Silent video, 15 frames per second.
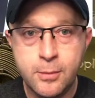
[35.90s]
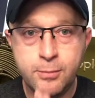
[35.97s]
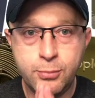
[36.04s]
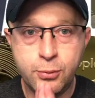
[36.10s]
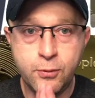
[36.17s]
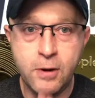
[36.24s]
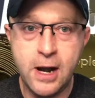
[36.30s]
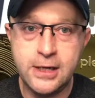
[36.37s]

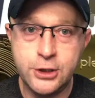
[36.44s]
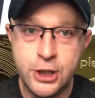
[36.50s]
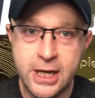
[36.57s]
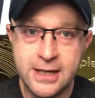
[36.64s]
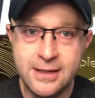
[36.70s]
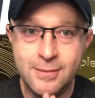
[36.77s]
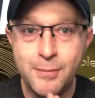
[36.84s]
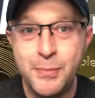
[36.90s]

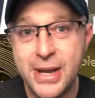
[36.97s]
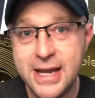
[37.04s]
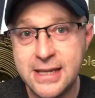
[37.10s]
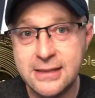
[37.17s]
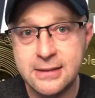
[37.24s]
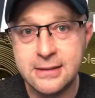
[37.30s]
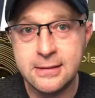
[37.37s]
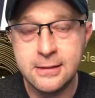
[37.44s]

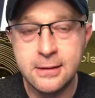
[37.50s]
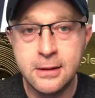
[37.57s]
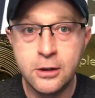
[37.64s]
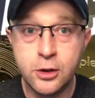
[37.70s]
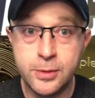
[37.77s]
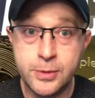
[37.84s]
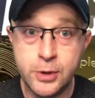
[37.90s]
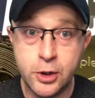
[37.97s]
project-based
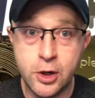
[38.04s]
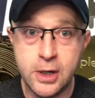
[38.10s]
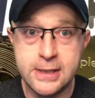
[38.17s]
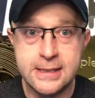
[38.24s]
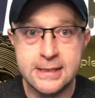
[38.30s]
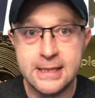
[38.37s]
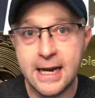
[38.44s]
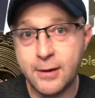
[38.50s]

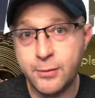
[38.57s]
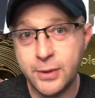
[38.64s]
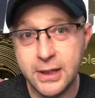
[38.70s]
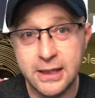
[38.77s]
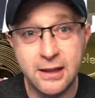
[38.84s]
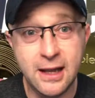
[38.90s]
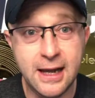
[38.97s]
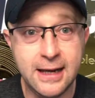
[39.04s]
cryptocurrencies I really
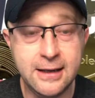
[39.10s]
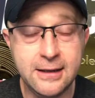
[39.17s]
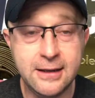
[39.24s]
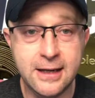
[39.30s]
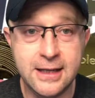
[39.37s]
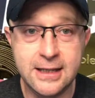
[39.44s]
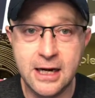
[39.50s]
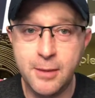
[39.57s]
like.
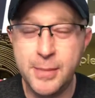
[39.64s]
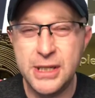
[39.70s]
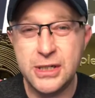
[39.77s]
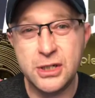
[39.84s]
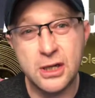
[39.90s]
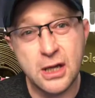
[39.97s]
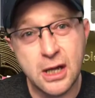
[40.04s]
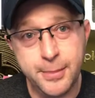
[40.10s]
And then I'll
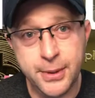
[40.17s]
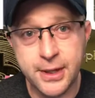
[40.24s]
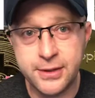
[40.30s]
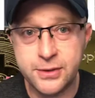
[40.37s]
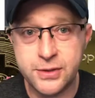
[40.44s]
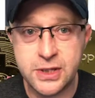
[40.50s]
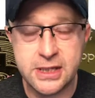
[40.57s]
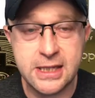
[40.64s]
mention a couple
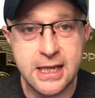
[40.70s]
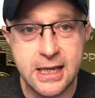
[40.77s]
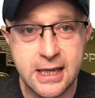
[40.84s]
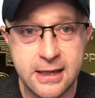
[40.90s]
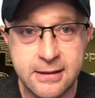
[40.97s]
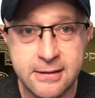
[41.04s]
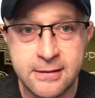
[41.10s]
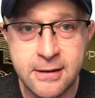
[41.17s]
others at the
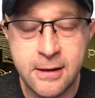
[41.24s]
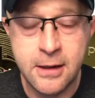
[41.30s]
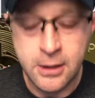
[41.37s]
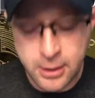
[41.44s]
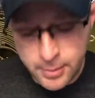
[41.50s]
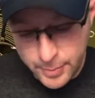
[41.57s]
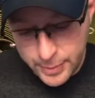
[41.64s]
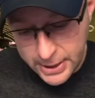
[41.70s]
end,
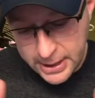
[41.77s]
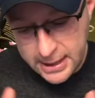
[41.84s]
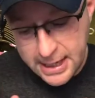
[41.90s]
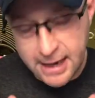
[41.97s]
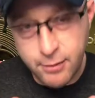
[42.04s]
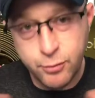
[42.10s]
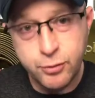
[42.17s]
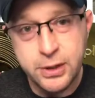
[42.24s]
but
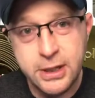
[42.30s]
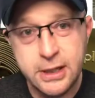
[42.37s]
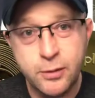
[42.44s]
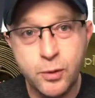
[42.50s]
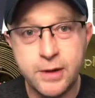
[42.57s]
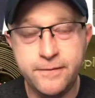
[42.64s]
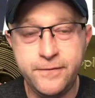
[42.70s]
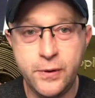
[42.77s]
I really
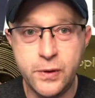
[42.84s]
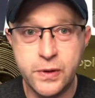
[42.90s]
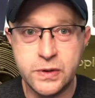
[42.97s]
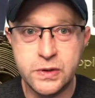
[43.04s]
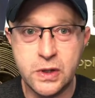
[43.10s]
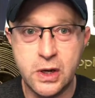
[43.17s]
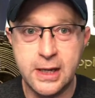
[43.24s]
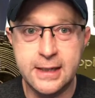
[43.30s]
want to
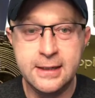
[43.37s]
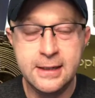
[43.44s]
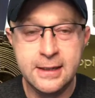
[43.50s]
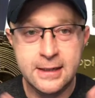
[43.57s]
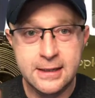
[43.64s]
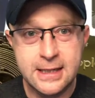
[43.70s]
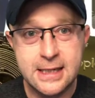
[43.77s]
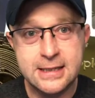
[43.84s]
focus on
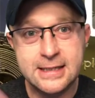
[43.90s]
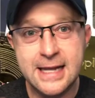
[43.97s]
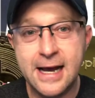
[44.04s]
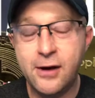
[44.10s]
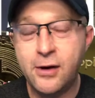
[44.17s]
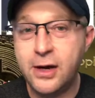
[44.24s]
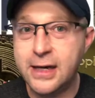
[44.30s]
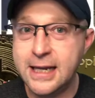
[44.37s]
these.
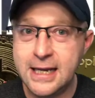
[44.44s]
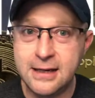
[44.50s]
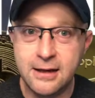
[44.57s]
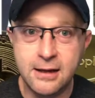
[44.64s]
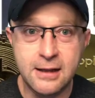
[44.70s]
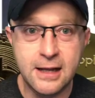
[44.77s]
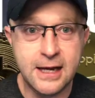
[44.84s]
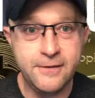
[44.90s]
Now, again,
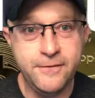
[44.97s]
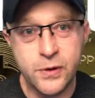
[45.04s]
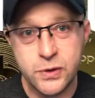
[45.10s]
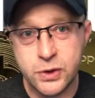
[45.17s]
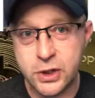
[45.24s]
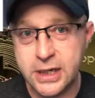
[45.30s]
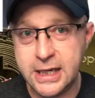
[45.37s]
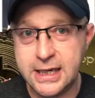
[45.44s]
a lot of folks
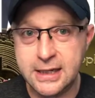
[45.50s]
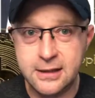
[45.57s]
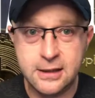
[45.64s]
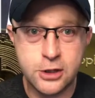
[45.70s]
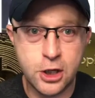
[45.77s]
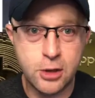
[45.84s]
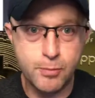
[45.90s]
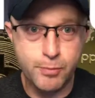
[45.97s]
are getting the
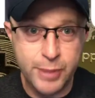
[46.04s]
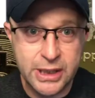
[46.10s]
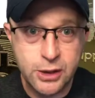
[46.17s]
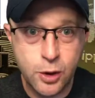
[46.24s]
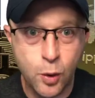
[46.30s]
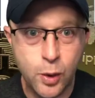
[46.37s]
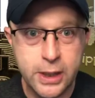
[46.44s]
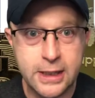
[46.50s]
term
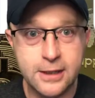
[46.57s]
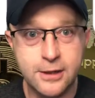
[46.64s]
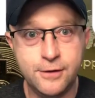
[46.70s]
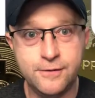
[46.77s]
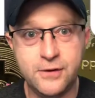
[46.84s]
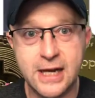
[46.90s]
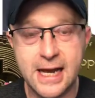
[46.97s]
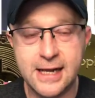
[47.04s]
Bitcoin in their
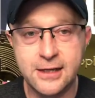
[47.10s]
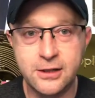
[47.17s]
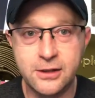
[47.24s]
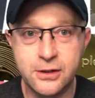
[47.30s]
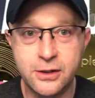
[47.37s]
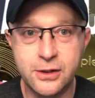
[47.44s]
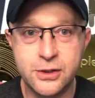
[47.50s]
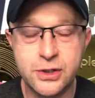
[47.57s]

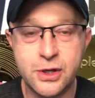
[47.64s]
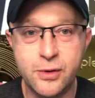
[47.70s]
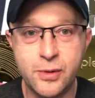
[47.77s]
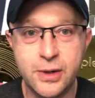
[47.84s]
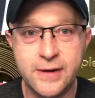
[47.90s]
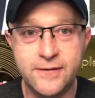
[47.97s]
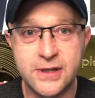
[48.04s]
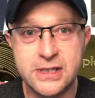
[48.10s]
vernacular. So
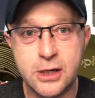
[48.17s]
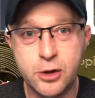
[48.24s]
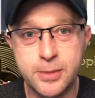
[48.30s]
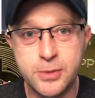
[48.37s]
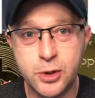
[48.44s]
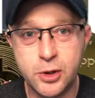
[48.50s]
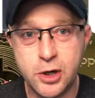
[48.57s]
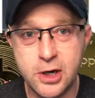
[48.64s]
whenever I say
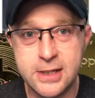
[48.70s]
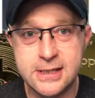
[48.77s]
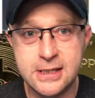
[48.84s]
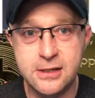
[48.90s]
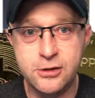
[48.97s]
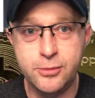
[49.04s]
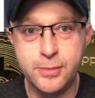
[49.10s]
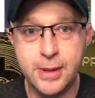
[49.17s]

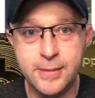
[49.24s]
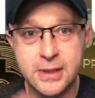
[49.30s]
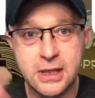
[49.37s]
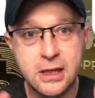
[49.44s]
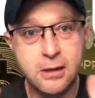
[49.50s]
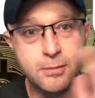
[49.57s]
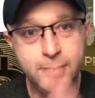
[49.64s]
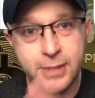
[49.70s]
cryptocurrency, you may be
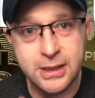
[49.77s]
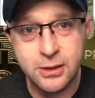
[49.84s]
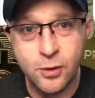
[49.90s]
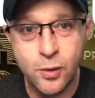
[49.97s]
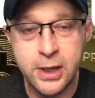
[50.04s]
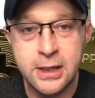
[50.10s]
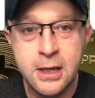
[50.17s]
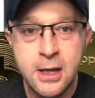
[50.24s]
thinking
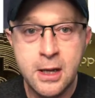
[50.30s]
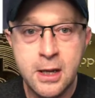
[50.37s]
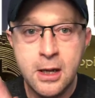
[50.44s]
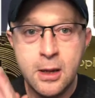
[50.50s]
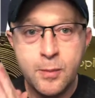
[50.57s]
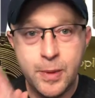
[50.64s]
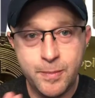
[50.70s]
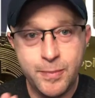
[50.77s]
Bitcoin,
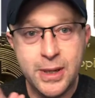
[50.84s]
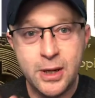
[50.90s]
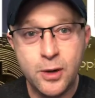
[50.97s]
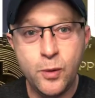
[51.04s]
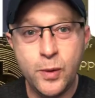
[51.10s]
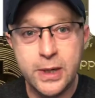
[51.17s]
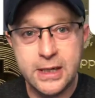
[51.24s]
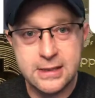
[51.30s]
but
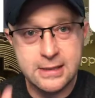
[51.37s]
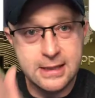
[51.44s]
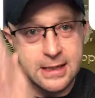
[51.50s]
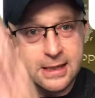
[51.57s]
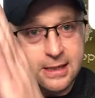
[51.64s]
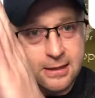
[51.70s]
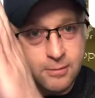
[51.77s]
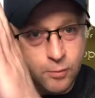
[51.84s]
Bitcoin is
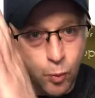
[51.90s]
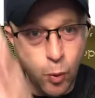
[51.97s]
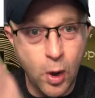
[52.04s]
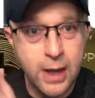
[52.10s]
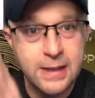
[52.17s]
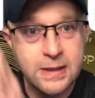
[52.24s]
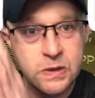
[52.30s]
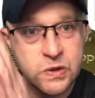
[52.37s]
the
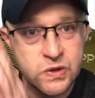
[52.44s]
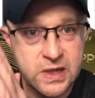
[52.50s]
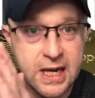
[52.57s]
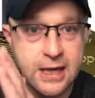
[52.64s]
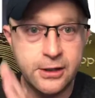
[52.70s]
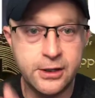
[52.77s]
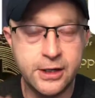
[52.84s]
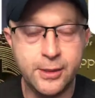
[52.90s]
one
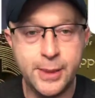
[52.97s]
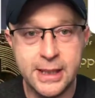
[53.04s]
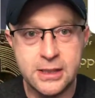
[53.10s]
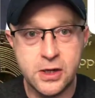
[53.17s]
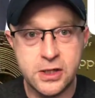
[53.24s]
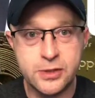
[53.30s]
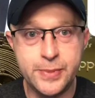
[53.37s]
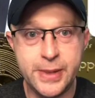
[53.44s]
standard everybody
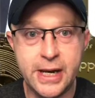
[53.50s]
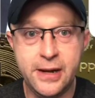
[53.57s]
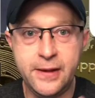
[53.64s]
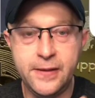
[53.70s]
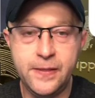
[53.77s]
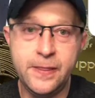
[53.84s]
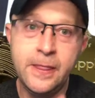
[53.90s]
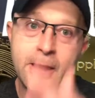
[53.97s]
talks about.
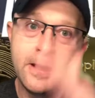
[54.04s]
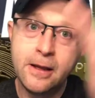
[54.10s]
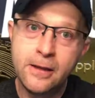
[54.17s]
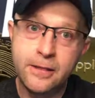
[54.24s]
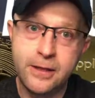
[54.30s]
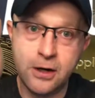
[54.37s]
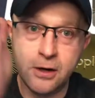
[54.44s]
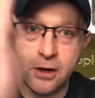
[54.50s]
And
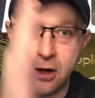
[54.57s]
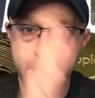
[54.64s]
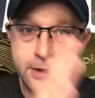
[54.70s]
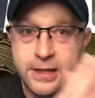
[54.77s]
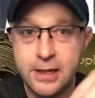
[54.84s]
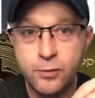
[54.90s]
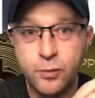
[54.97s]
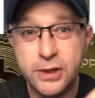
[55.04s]
there are
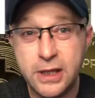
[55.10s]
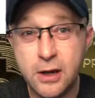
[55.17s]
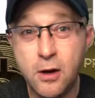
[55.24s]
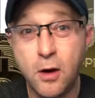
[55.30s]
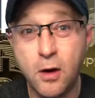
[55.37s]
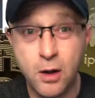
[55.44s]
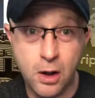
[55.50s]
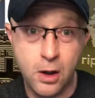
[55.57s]
then what they
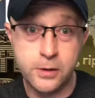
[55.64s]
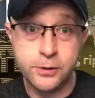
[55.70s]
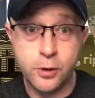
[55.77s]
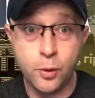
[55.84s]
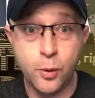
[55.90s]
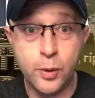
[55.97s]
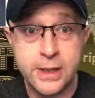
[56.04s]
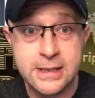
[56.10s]
call
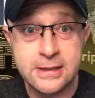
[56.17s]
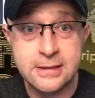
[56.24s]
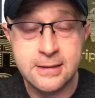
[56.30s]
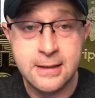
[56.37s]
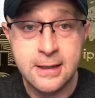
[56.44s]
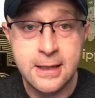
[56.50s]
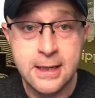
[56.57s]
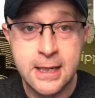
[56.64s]
altcoins.
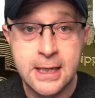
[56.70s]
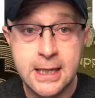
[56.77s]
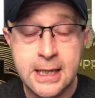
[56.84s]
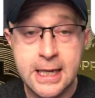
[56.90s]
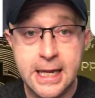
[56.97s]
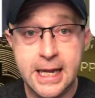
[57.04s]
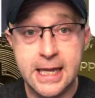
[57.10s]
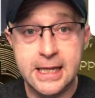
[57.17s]

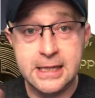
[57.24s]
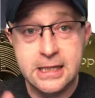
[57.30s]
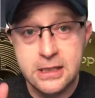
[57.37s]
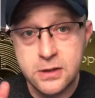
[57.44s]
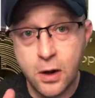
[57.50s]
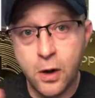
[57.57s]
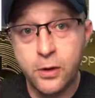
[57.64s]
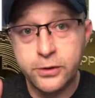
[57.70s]
And these
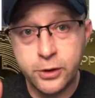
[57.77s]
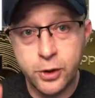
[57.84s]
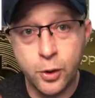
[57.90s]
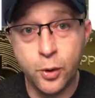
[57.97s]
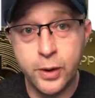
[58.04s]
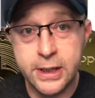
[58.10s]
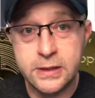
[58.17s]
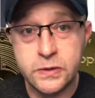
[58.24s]

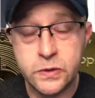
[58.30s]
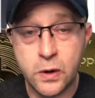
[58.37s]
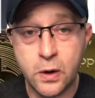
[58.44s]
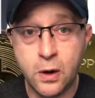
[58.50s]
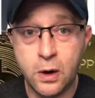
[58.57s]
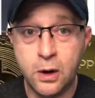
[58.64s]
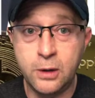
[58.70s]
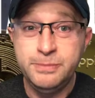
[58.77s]
altcoins
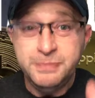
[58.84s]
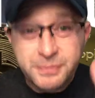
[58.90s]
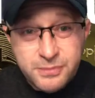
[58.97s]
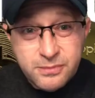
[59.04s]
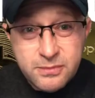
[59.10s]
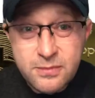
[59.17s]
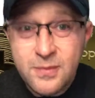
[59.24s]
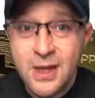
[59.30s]
are
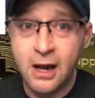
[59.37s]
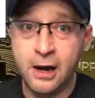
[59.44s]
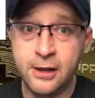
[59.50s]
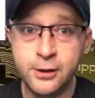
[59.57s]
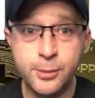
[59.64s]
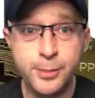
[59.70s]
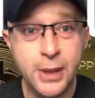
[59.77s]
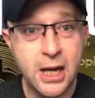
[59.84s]

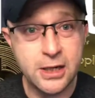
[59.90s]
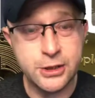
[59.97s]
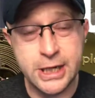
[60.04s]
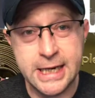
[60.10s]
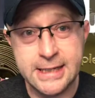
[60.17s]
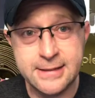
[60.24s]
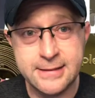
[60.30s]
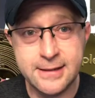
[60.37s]
other
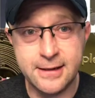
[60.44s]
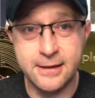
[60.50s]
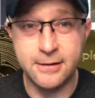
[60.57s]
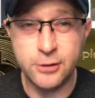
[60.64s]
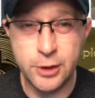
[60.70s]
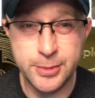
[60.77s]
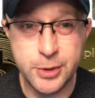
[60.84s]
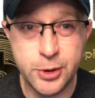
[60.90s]
blockchains and other
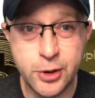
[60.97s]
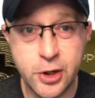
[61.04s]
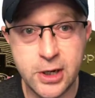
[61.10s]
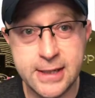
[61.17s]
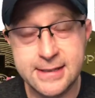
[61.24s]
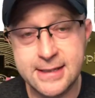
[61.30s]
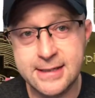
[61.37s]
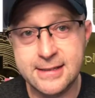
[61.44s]

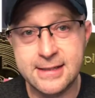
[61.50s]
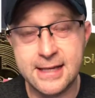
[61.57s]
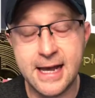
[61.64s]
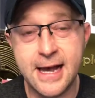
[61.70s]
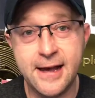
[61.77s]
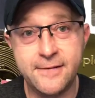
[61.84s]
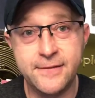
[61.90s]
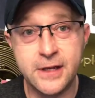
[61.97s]
cryptocurrencies that
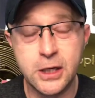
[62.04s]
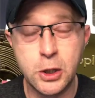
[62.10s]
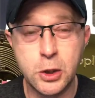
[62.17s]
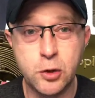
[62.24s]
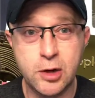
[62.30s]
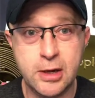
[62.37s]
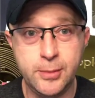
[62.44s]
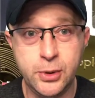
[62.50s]
have
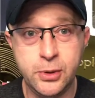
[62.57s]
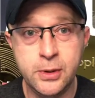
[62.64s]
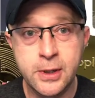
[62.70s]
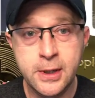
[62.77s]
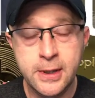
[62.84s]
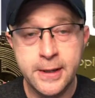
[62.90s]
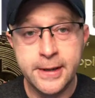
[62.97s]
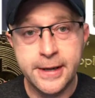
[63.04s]
incredible
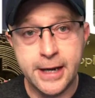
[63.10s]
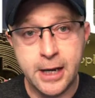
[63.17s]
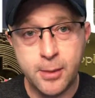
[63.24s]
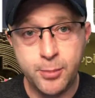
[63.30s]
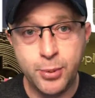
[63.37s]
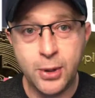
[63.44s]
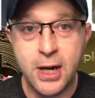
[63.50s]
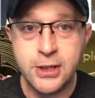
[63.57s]
um,
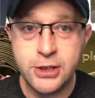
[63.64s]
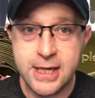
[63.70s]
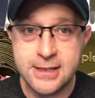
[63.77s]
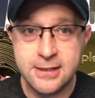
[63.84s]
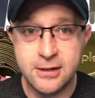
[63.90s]
projects